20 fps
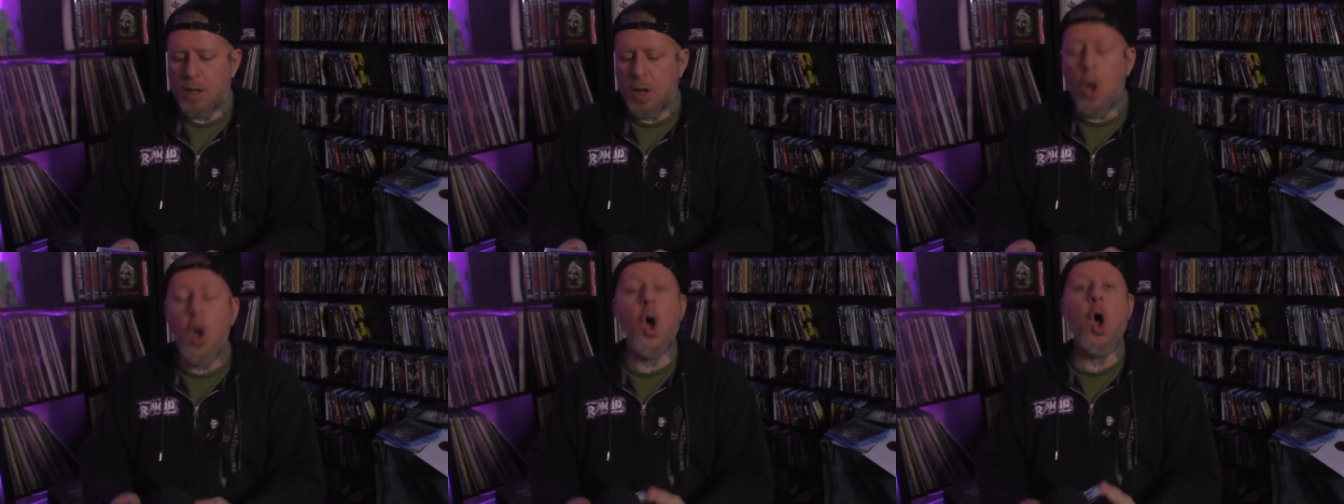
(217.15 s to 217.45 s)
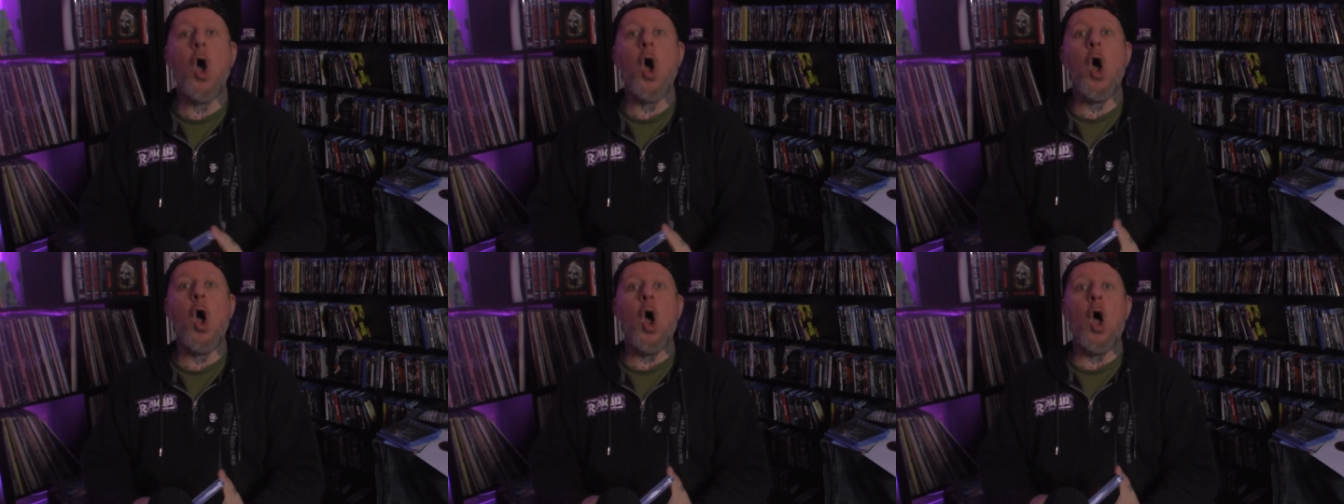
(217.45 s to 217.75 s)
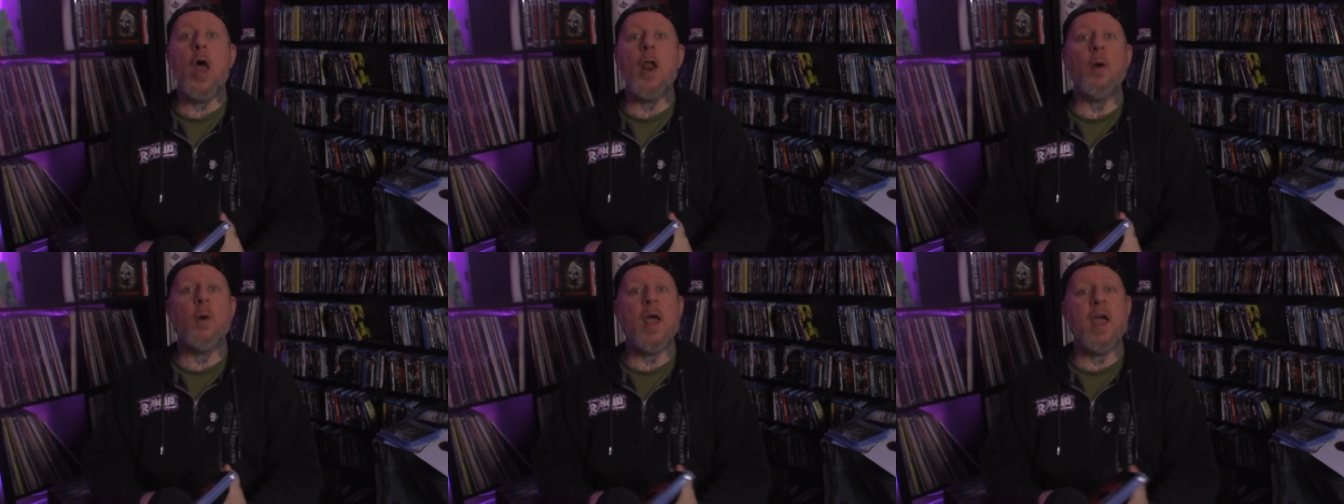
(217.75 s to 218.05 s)
Oh,
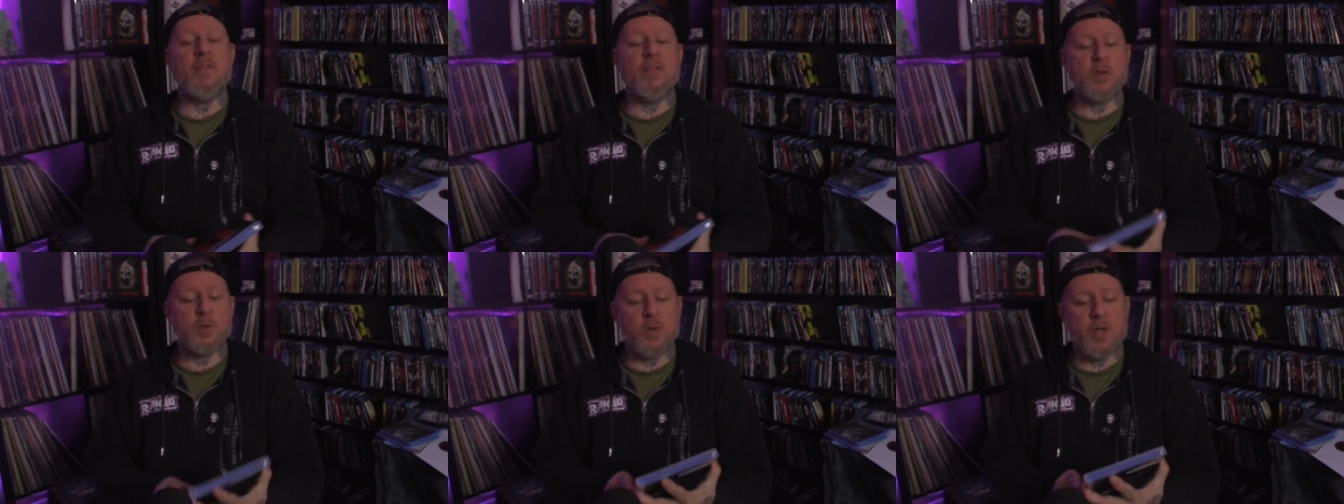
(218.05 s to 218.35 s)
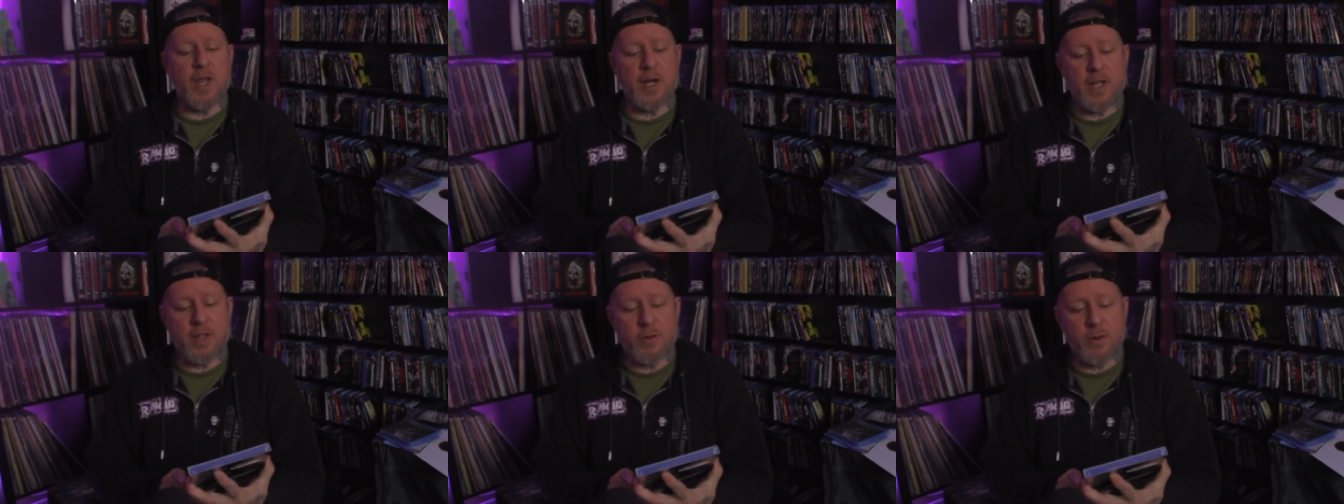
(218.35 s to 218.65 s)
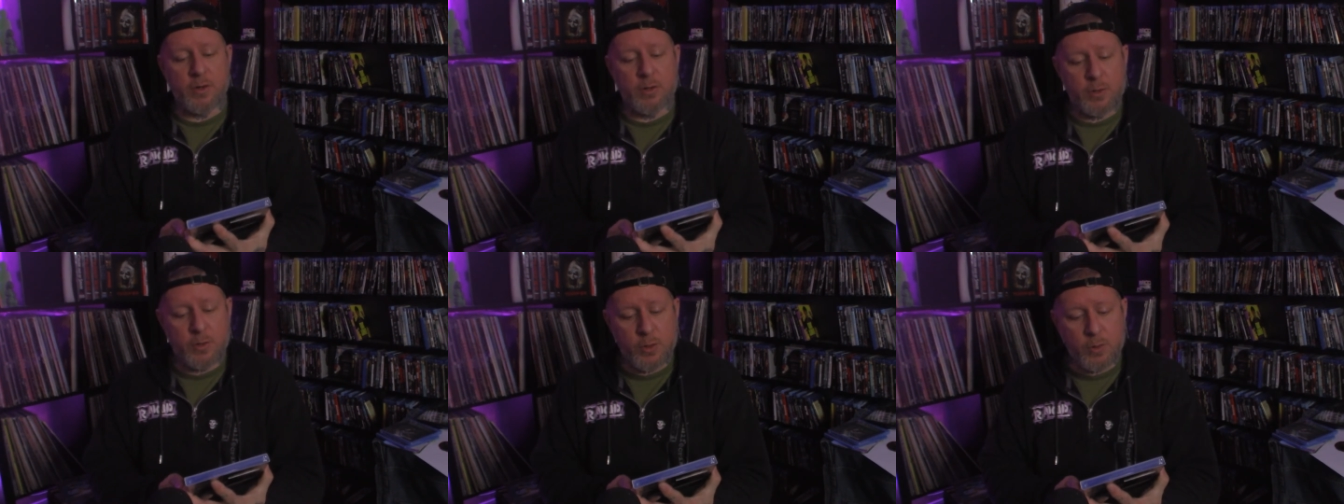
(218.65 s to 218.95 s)
I don't have this one yet
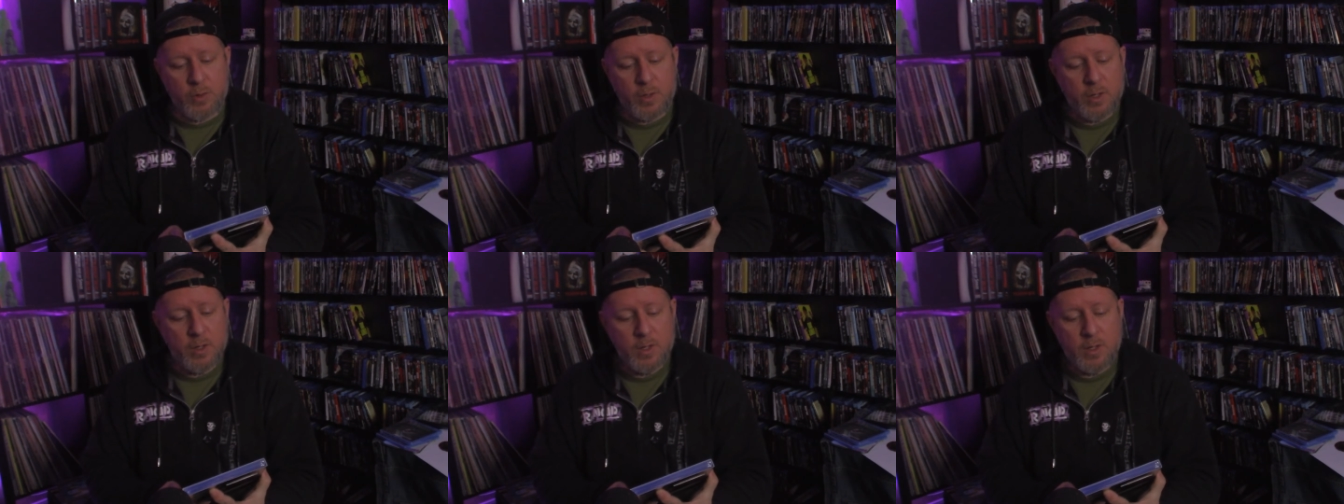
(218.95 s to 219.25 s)
either, dude.